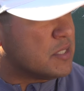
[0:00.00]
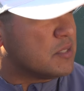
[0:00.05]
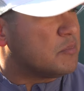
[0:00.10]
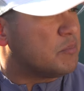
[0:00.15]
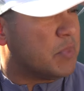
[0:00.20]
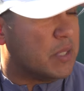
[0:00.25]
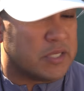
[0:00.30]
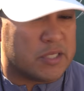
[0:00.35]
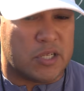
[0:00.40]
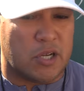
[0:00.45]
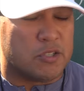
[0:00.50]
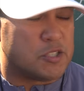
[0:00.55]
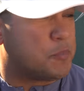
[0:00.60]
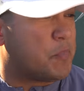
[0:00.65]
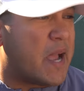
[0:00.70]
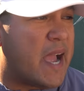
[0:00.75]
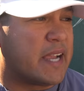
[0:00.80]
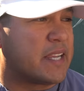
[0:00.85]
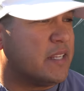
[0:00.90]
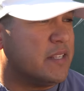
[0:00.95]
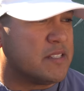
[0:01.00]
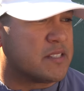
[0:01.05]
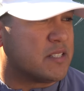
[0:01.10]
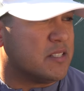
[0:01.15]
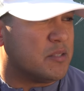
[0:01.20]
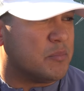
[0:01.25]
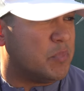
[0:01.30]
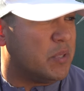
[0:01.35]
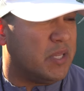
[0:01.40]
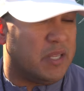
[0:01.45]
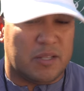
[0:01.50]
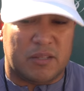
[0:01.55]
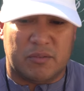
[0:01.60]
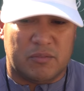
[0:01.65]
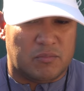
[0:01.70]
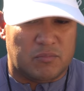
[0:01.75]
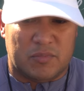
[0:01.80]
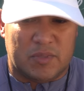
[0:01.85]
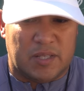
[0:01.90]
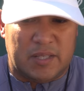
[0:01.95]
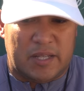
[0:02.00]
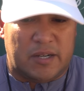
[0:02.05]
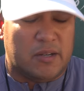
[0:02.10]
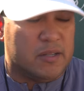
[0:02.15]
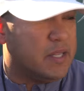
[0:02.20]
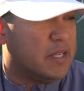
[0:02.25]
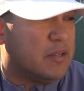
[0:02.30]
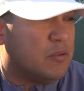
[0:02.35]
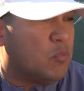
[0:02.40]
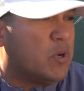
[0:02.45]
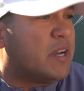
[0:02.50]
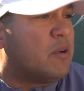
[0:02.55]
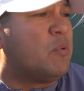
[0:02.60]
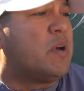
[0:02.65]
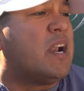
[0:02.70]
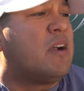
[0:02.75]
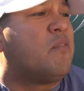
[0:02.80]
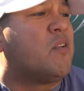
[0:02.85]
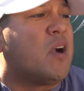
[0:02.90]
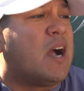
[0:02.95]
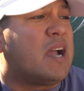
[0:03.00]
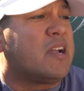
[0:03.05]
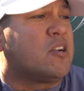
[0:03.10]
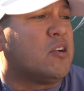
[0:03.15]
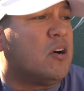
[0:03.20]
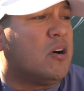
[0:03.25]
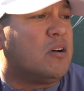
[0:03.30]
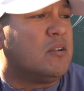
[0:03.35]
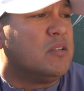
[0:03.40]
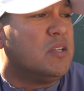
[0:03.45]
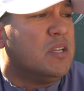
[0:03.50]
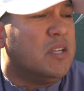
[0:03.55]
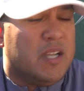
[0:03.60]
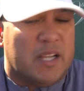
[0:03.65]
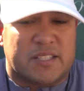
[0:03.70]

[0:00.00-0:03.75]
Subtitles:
it, but Coach Packy is going to be literally, whatever I call,